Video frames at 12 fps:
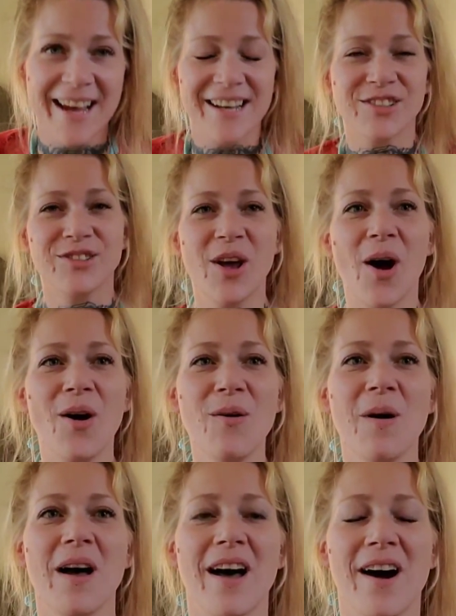
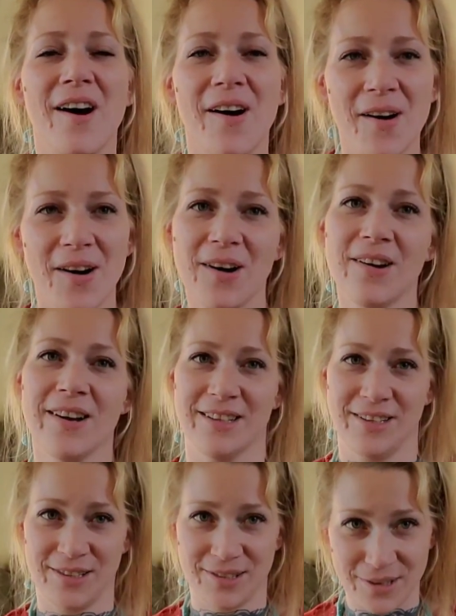so hard and
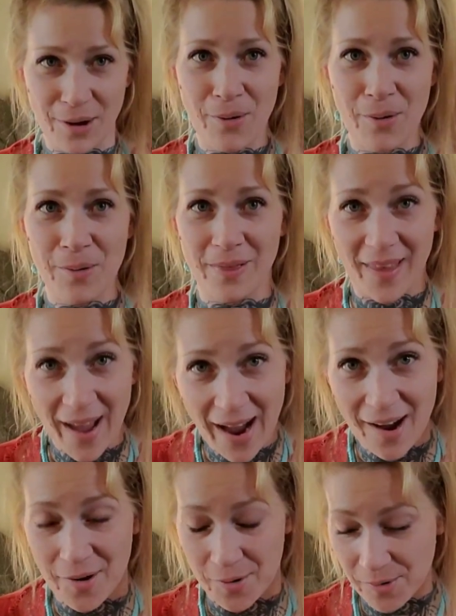so
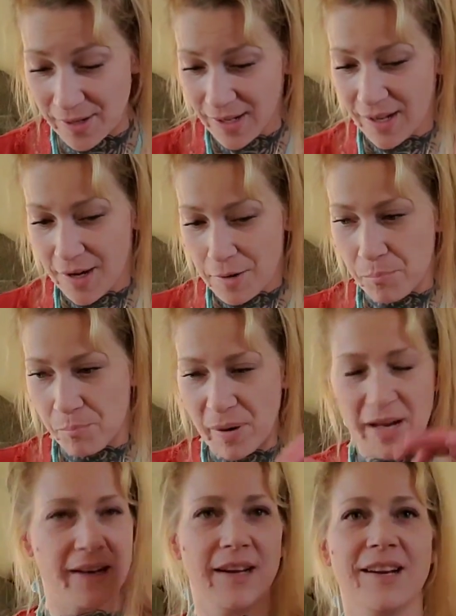loud,
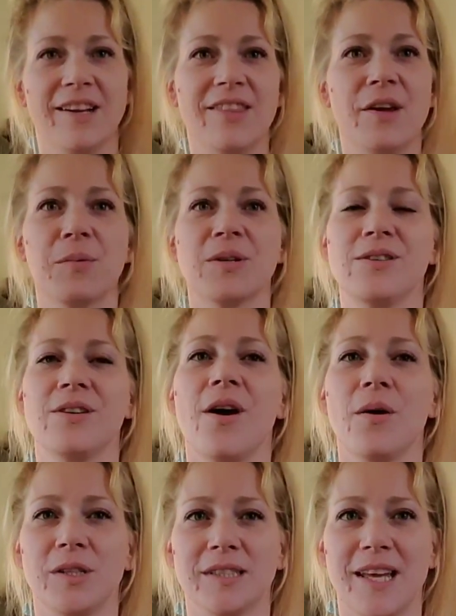but there was
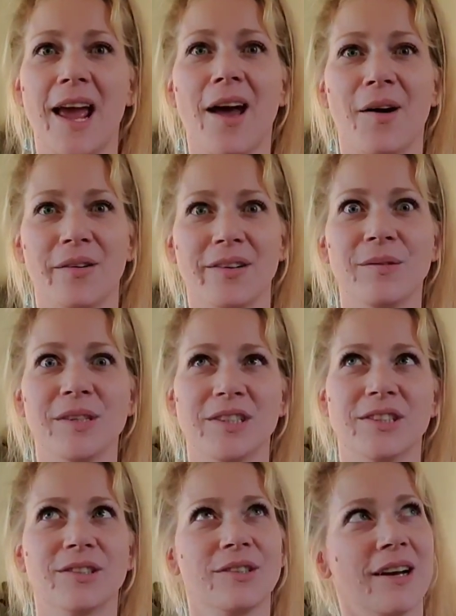no sound, which
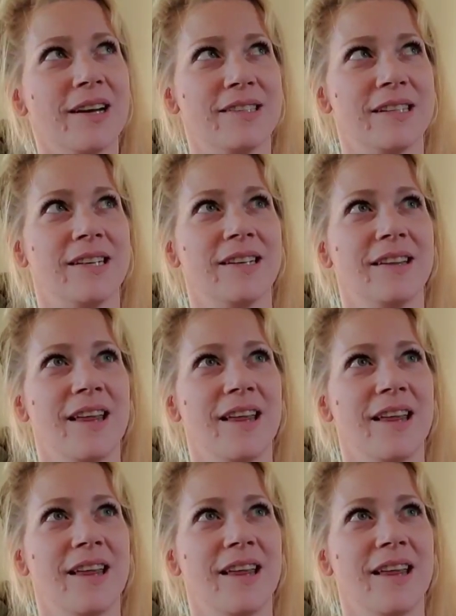is crazy.